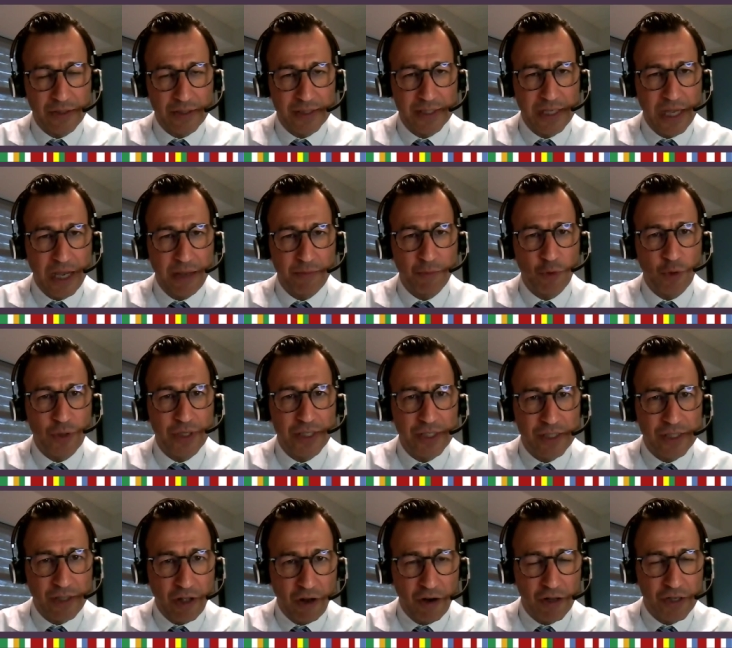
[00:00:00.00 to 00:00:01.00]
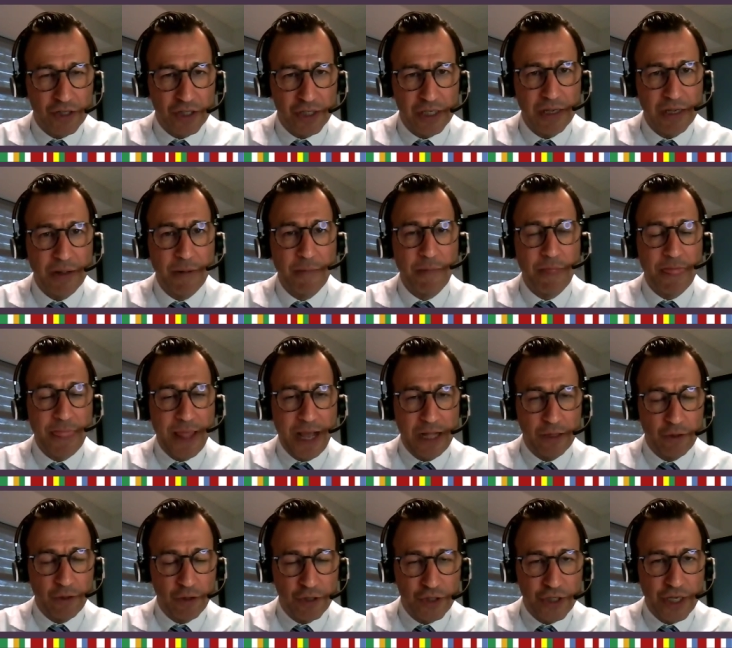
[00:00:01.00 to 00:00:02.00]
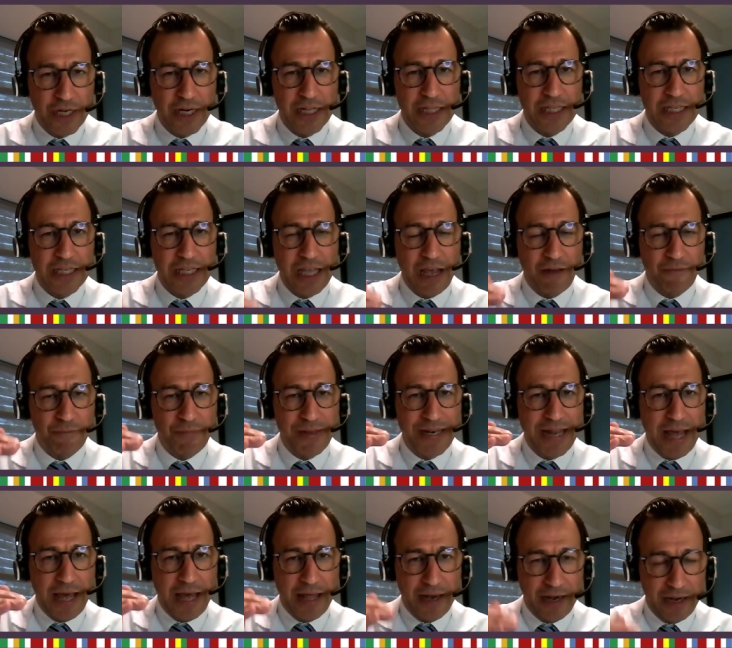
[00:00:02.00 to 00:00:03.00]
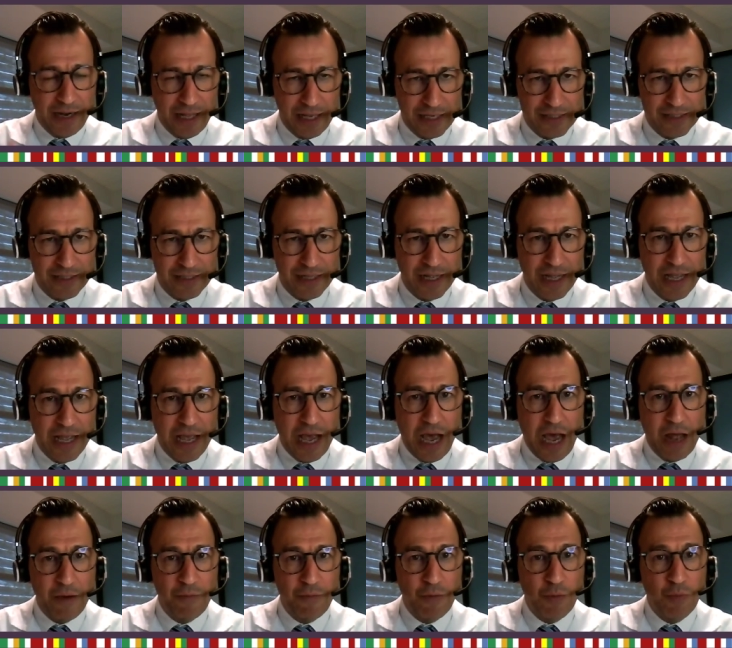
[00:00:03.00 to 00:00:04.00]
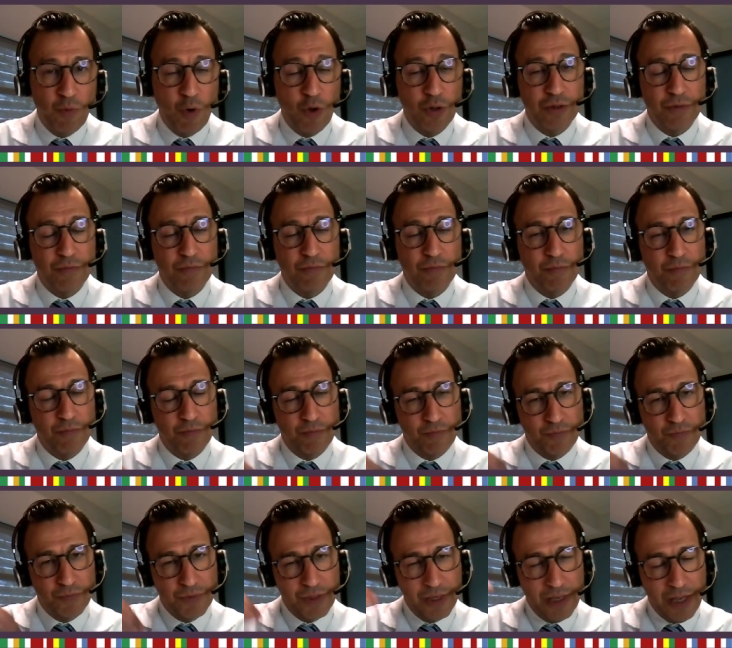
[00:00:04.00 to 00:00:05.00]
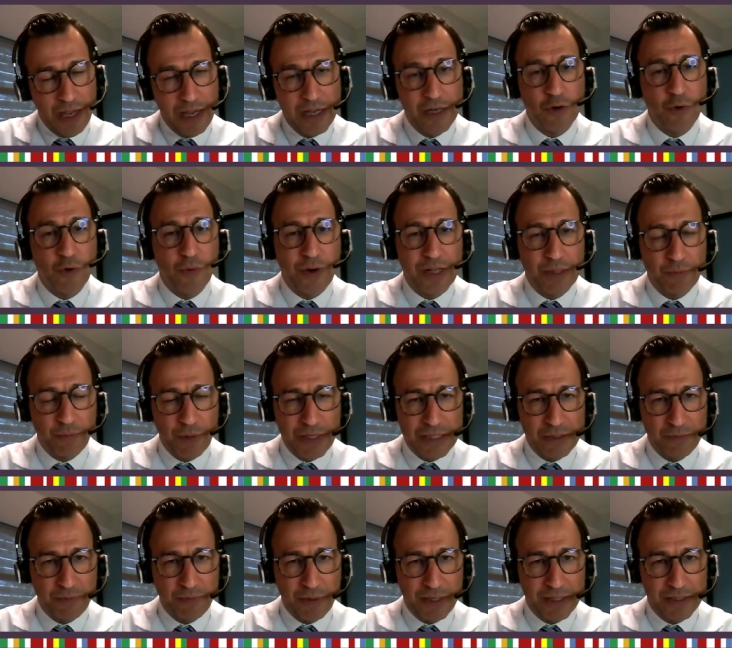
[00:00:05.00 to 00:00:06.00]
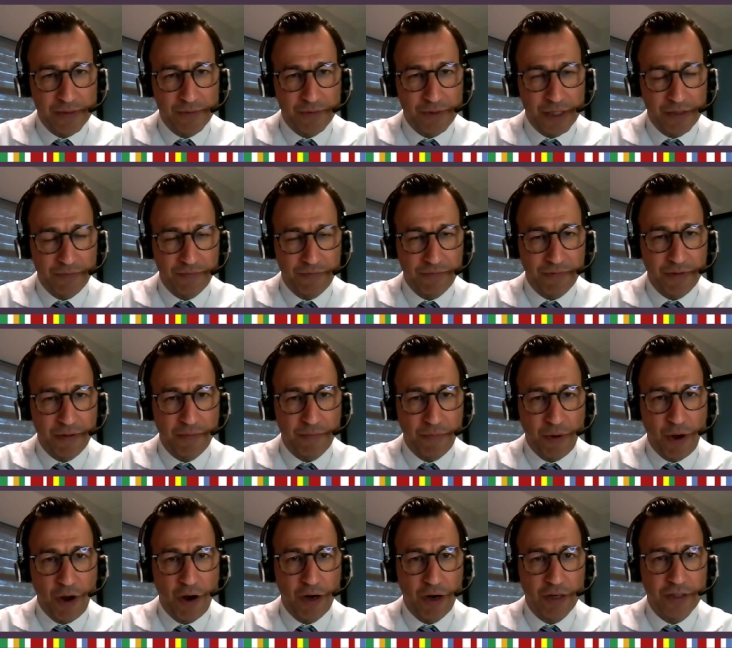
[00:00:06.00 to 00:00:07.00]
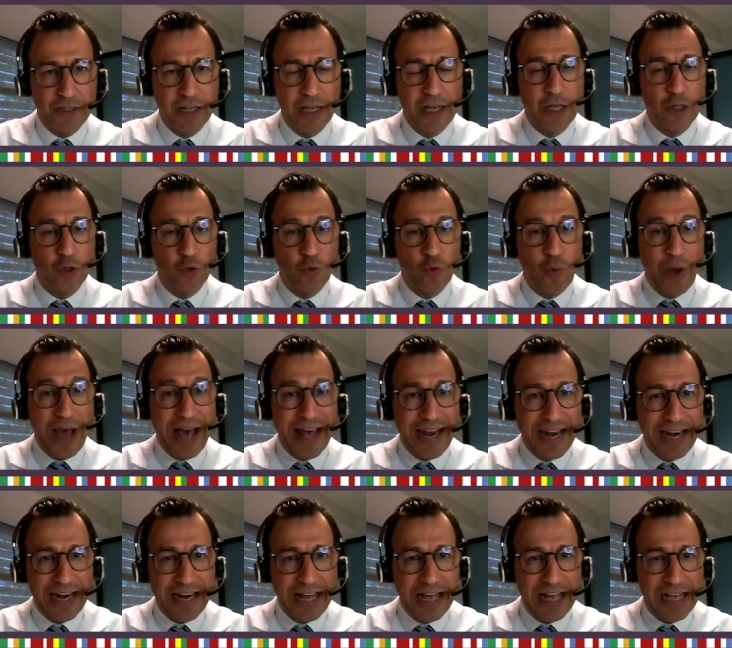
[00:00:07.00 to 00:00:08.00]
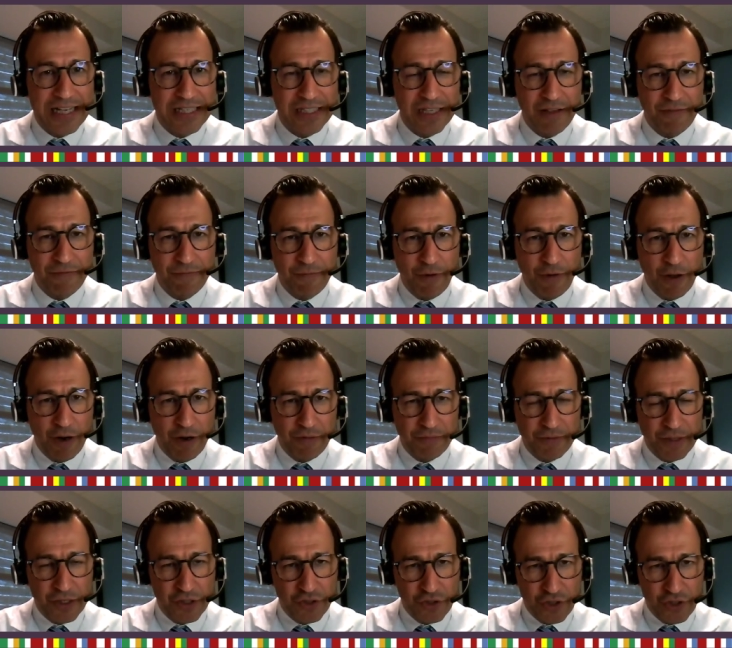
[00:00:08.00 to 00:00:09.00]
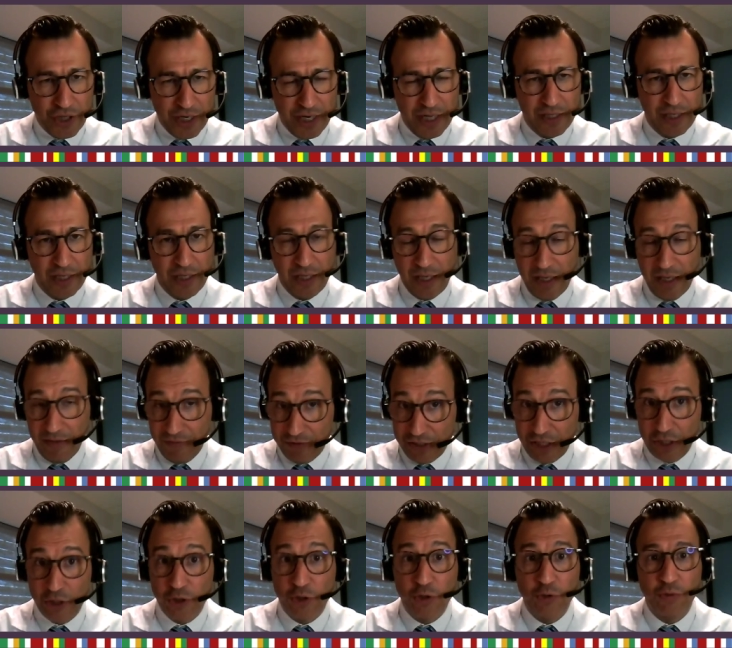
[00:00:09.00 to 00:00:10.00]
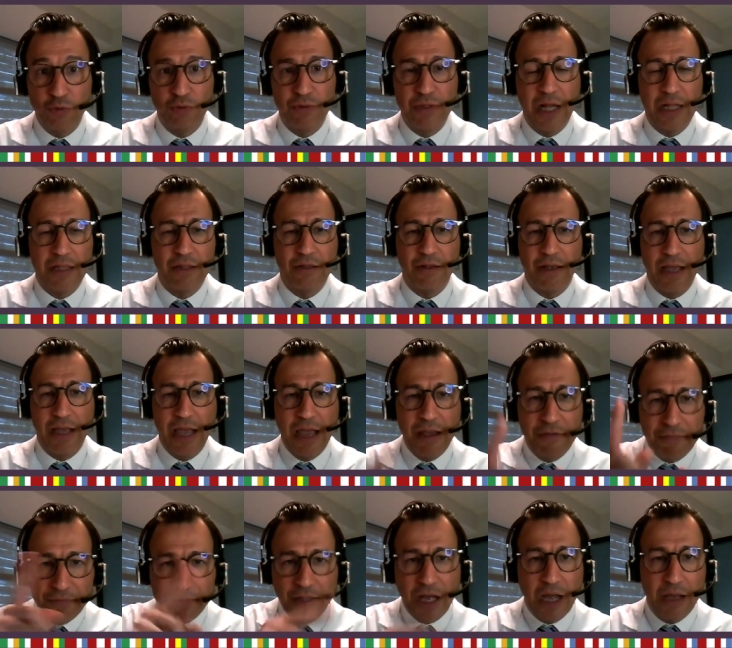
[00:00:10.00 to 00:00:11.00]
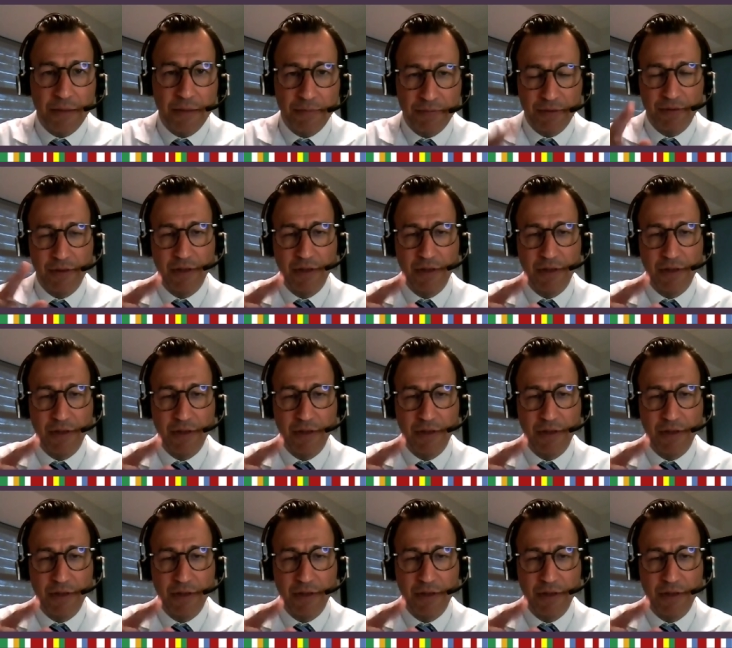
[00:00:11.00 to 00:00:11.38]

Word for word: the same, the histology and the genetic have been analyzed. And we want, in the retrospective part, to analyze if one of these genetic, if it's true that the F type